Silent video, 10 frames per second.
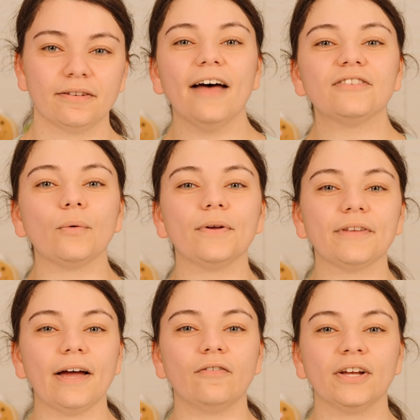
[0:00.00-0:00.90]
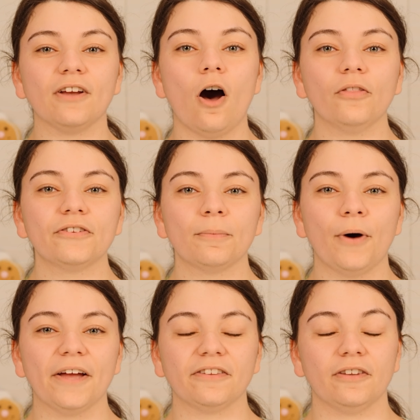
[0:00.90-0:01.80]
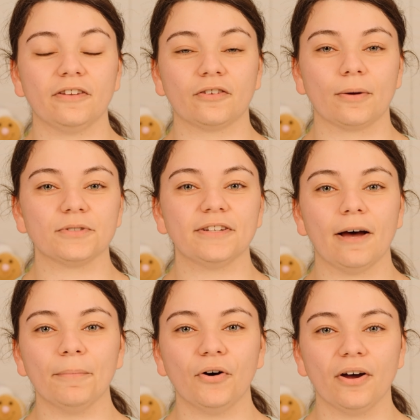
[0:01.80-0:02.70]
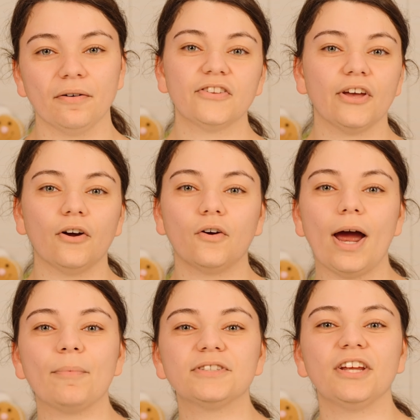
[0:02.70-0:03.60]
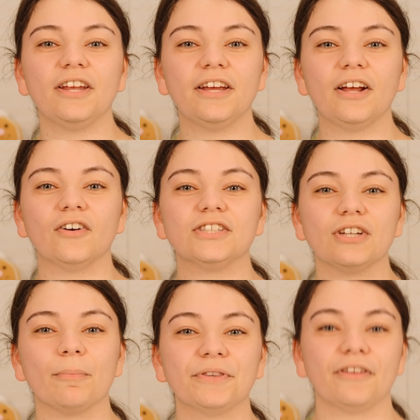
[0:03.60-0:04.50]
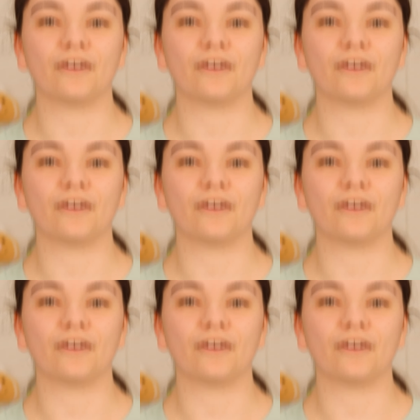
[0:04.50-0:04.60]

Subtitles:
As always, I've linked all the supplies in the description down below, so grab what you need and let's jump into